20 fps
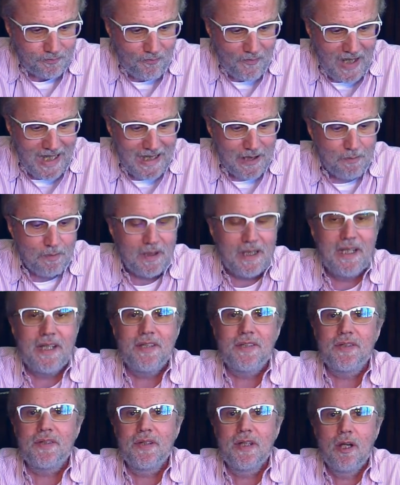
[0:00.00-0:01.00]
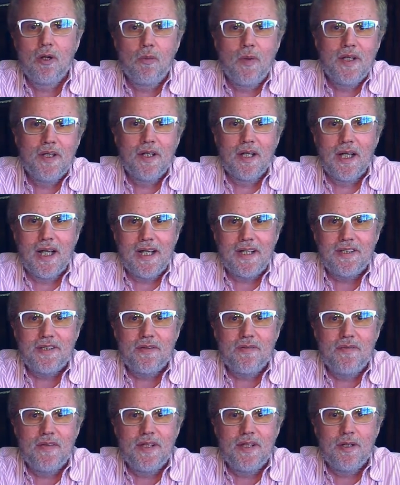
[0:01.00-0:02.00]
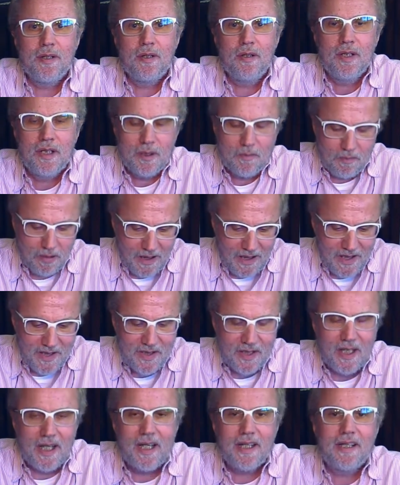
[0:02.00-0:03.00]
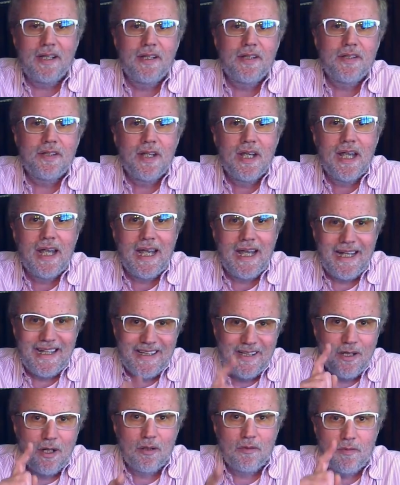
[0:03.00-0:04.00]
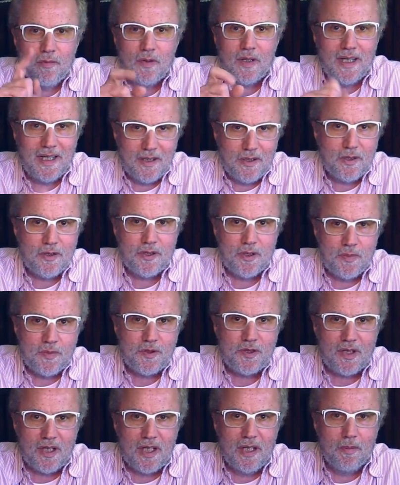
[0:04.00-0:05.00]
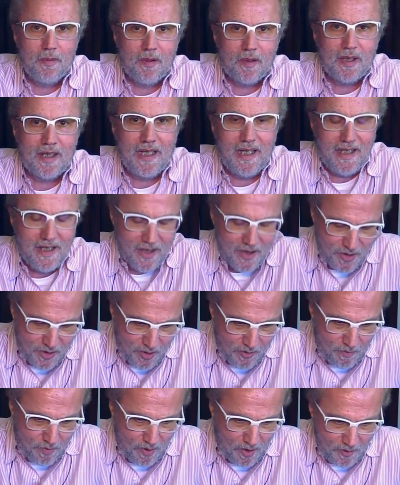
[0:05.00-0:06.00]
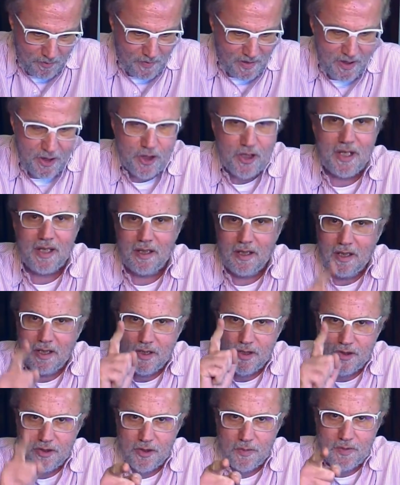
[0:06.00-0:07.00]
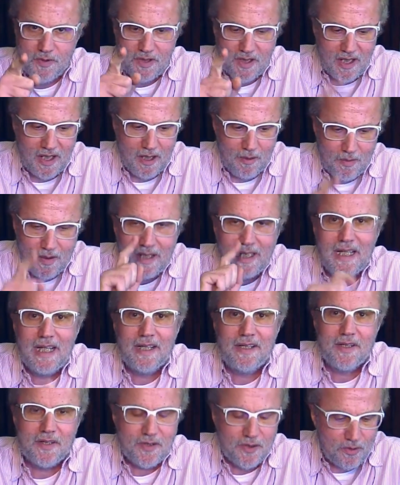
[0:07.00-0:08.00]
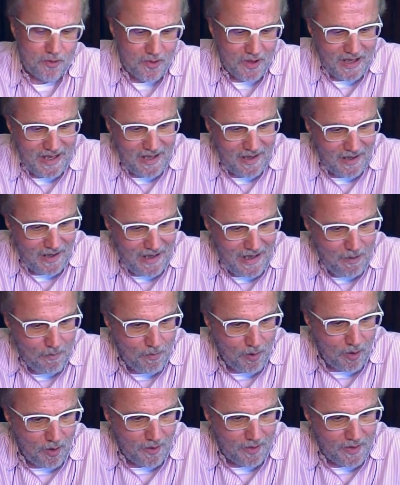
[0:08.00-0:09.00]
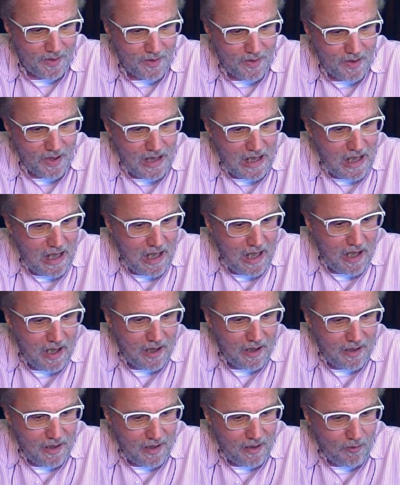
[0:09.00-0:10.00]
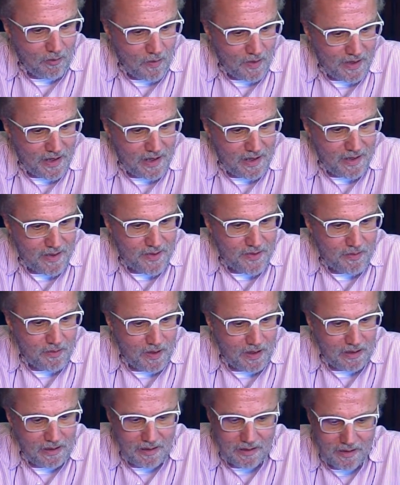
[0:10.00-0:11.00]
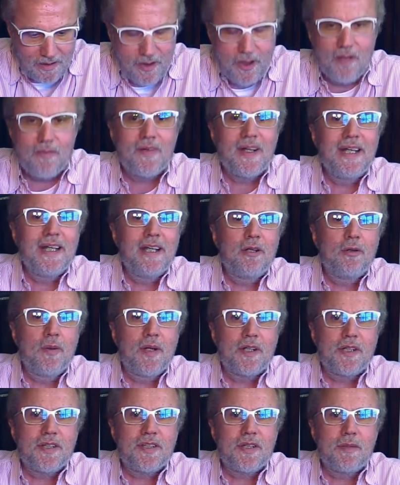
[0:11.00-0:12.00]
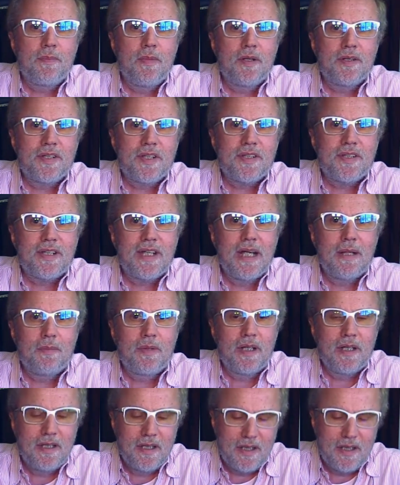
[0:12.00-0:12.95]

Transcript: And please, when you like the video, please like it, and don't forget to subscribe, okay? Support my channel, subscribe. It is really important. Yeah, what else? Well, you have any questions about this camera,